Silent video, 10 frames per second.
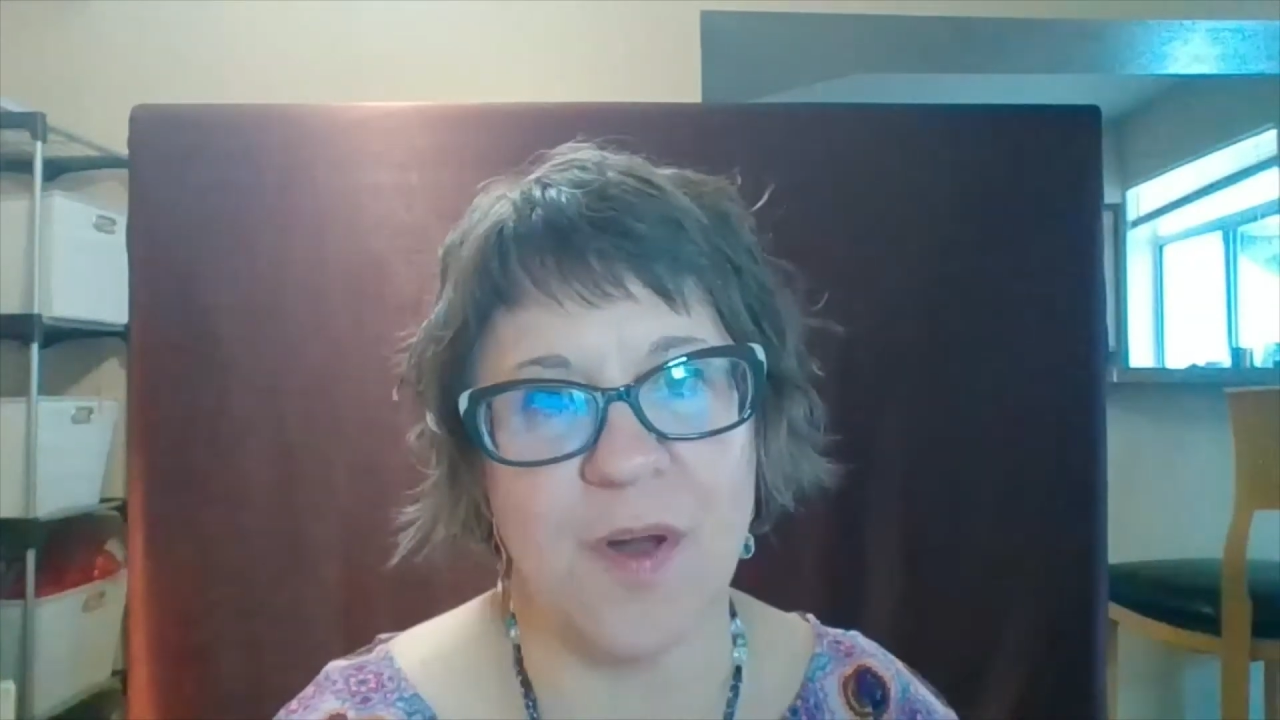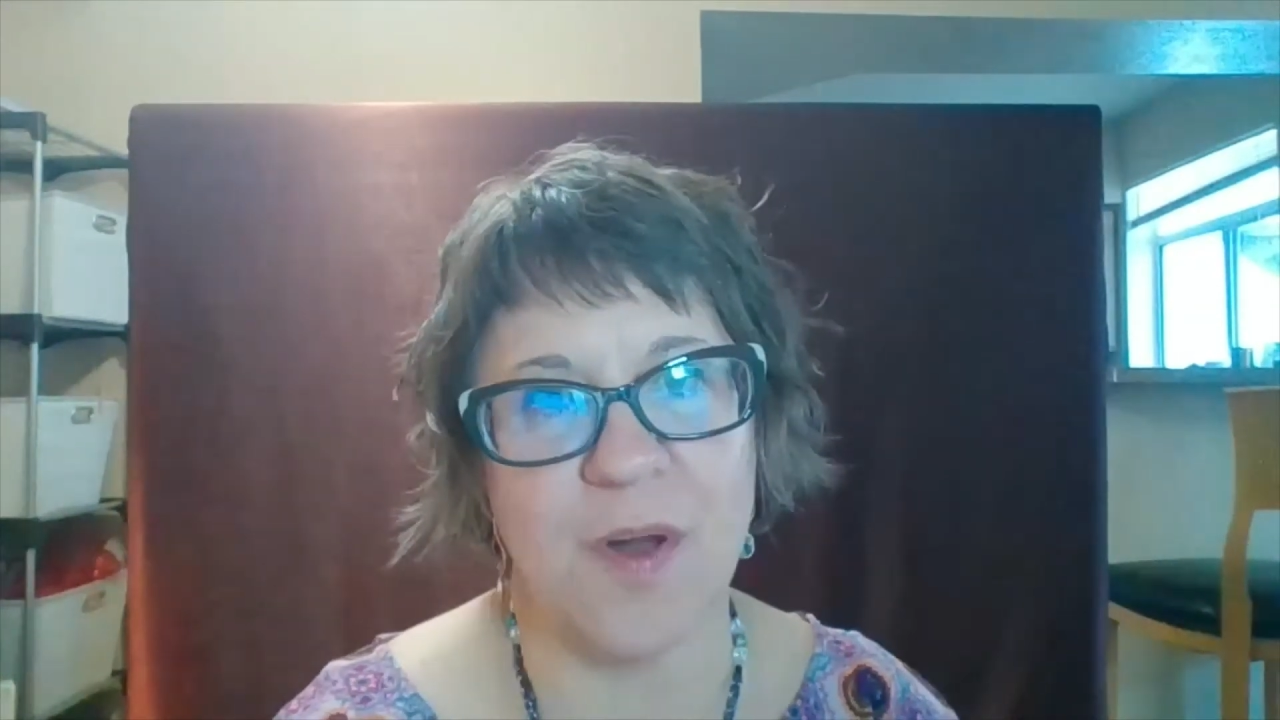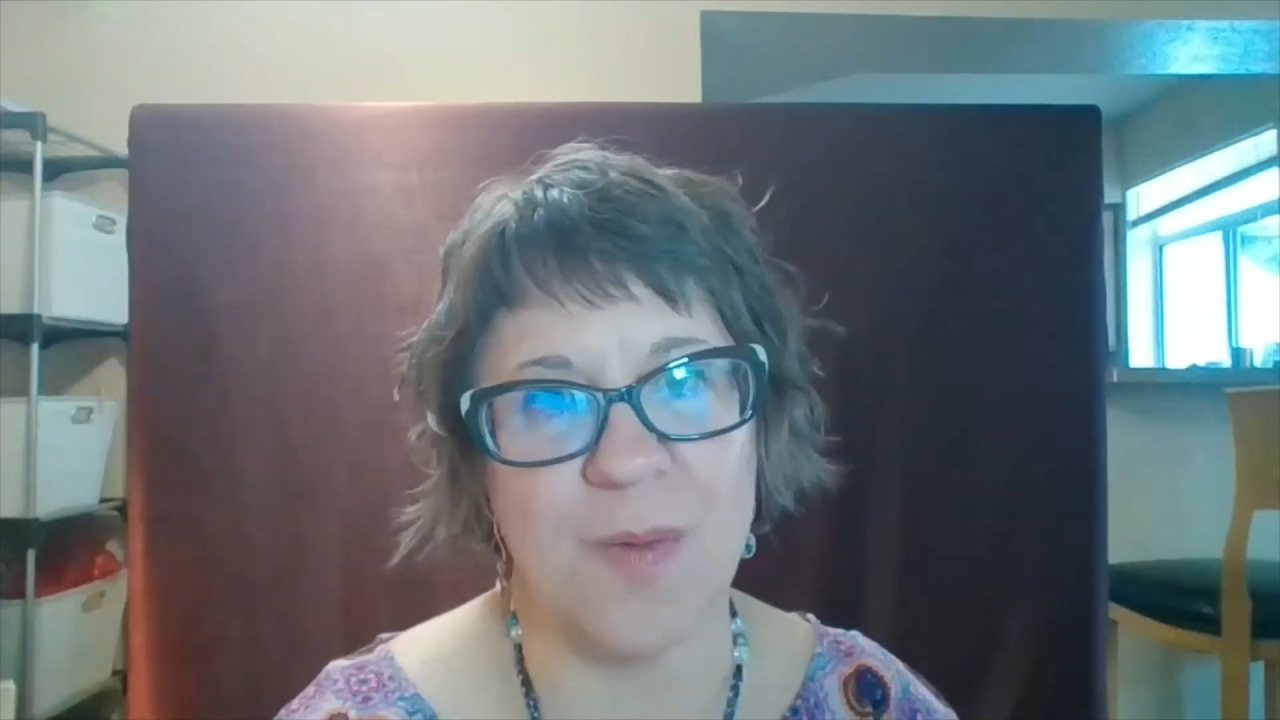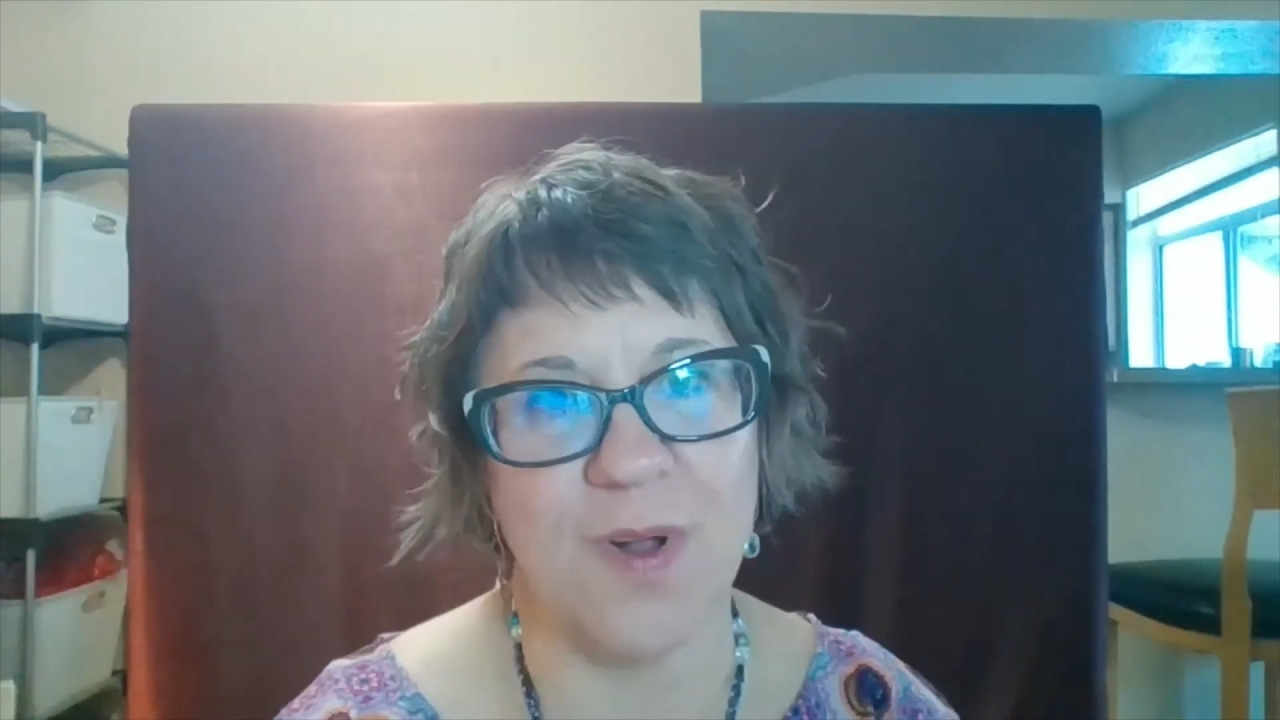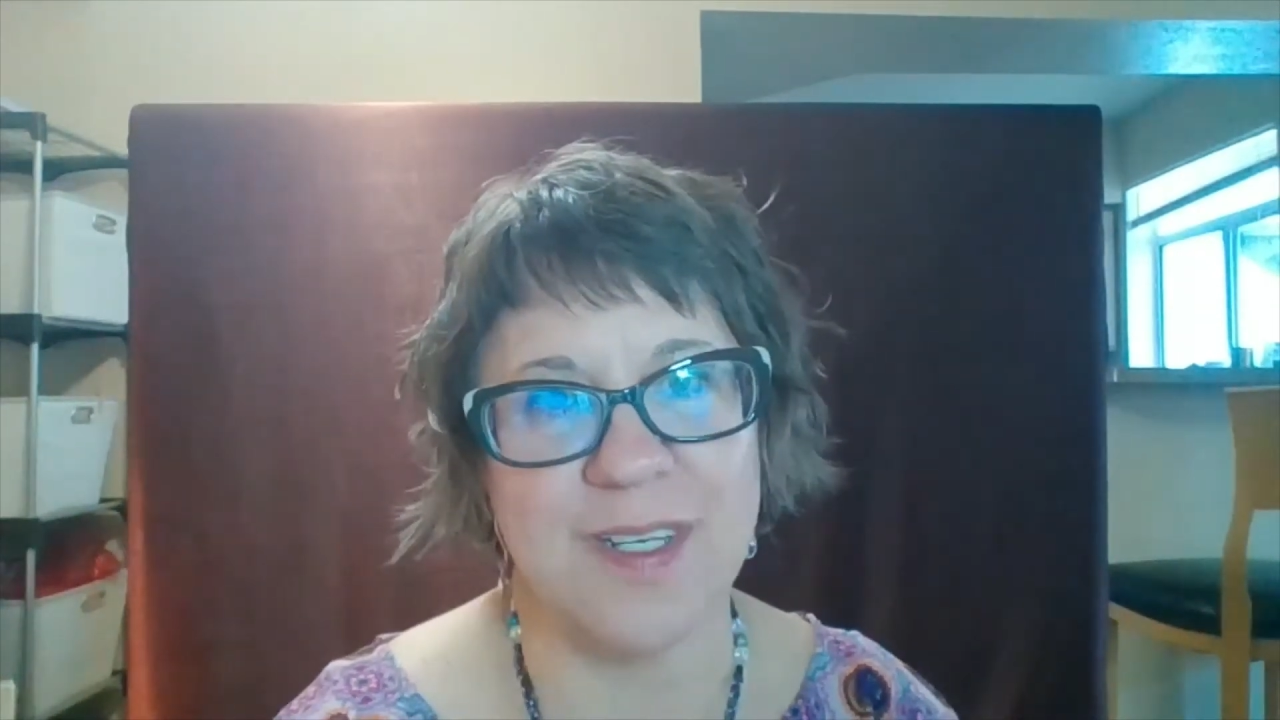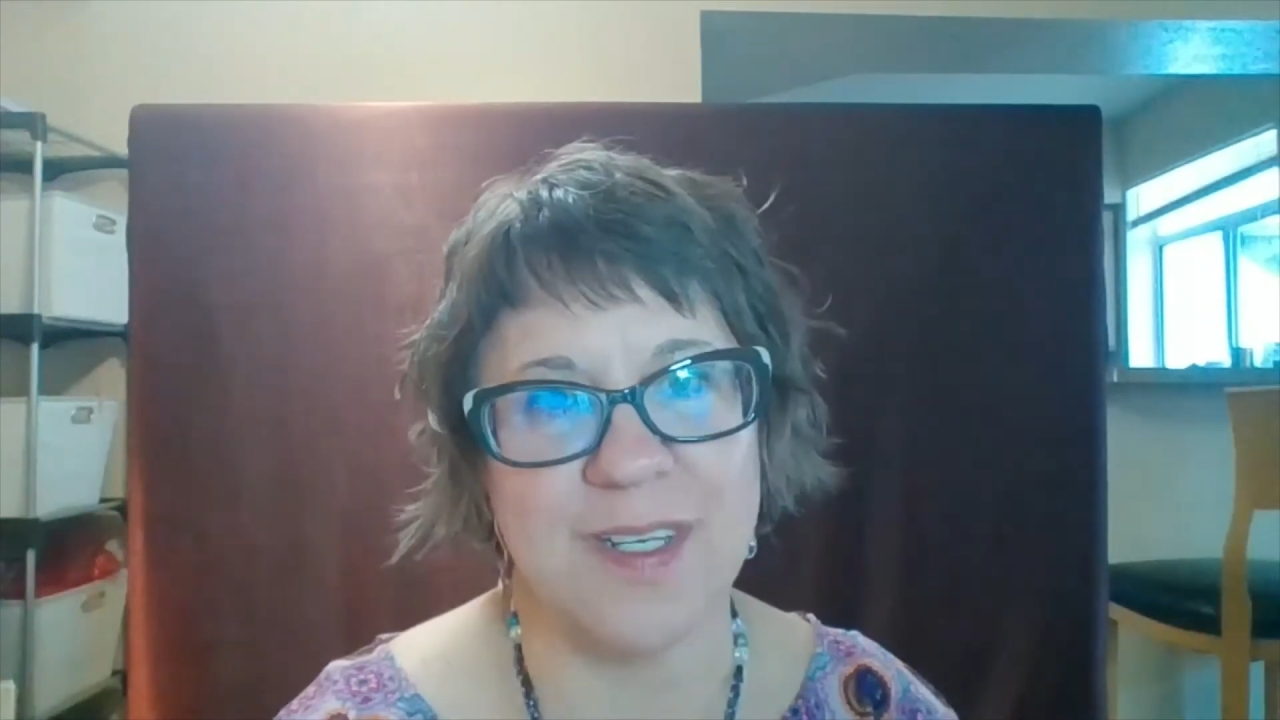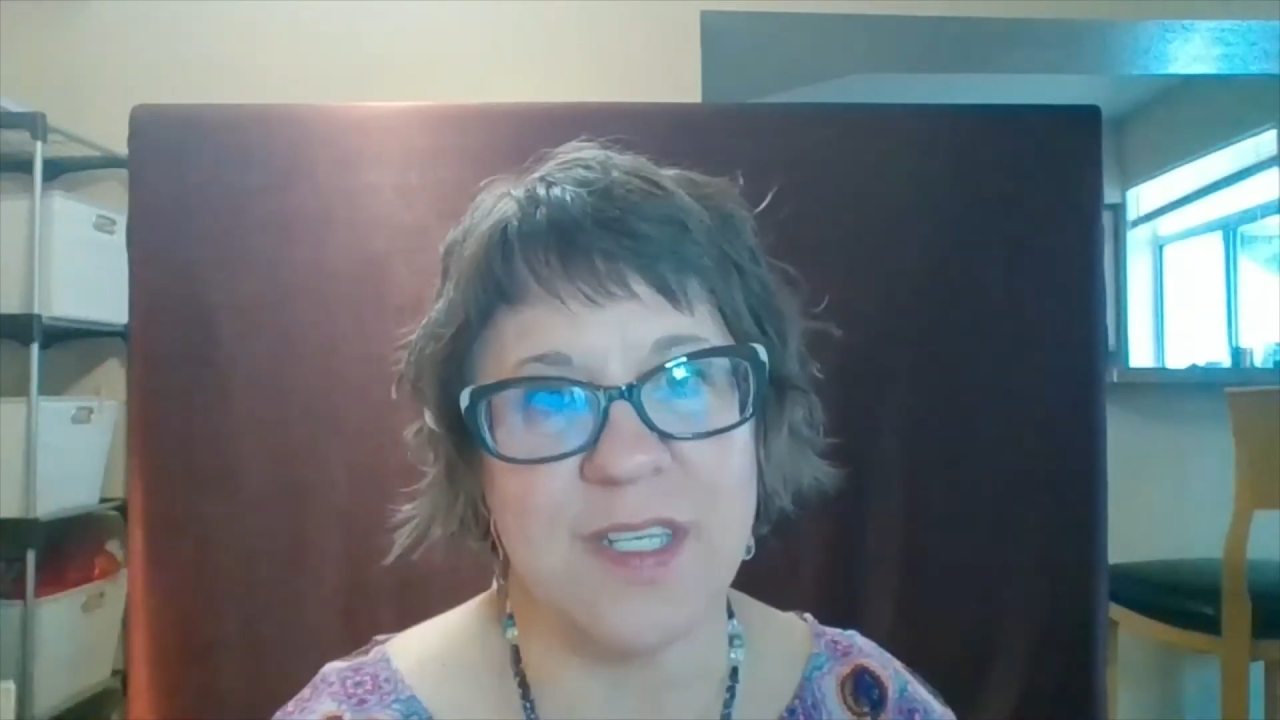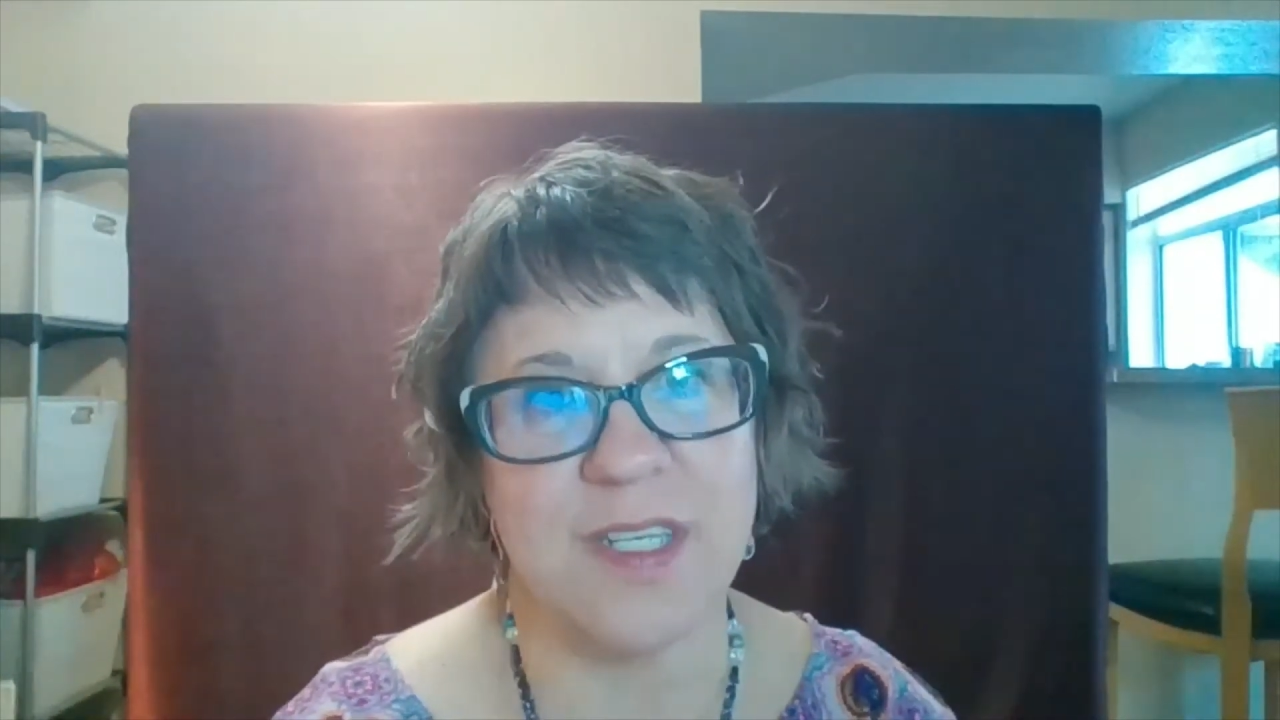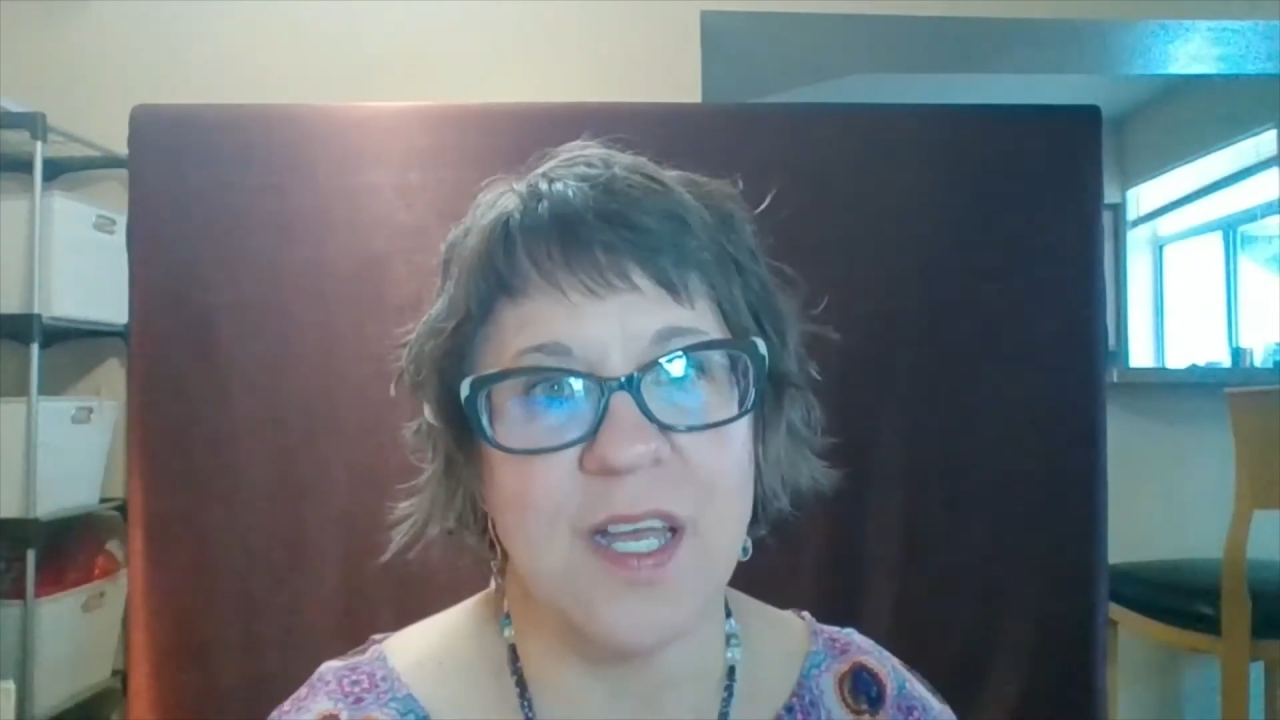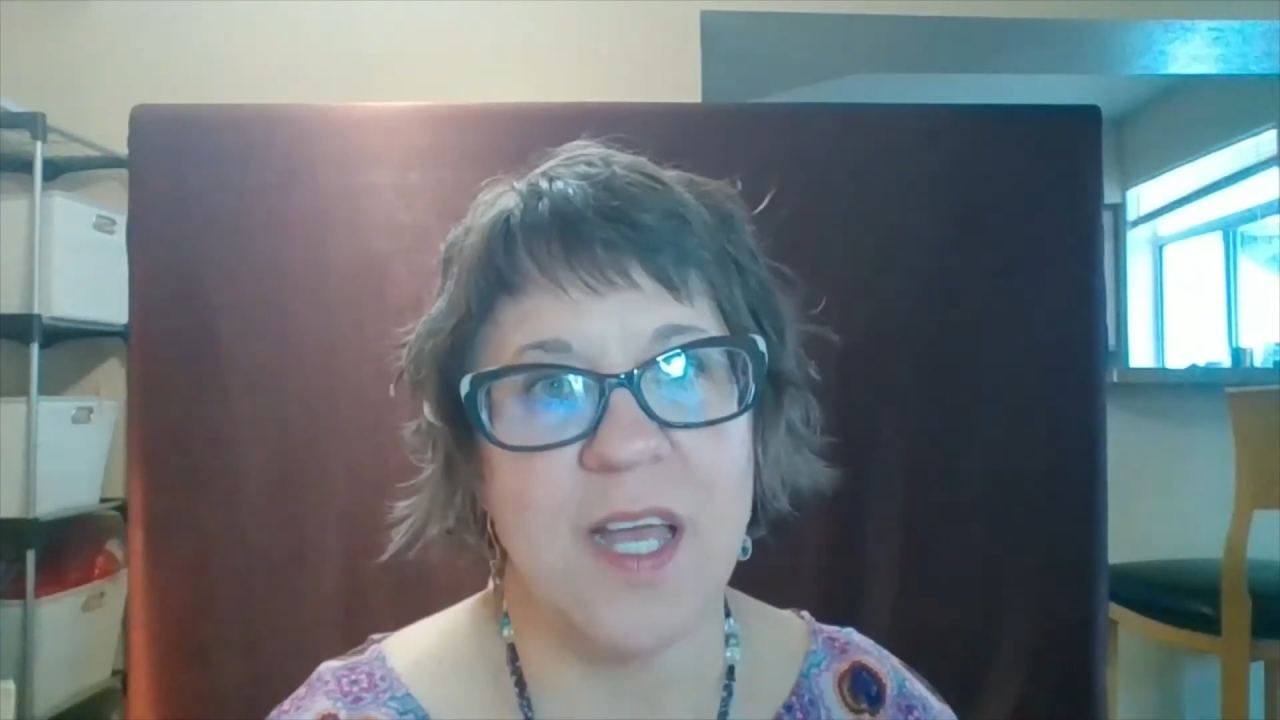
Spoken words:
thought process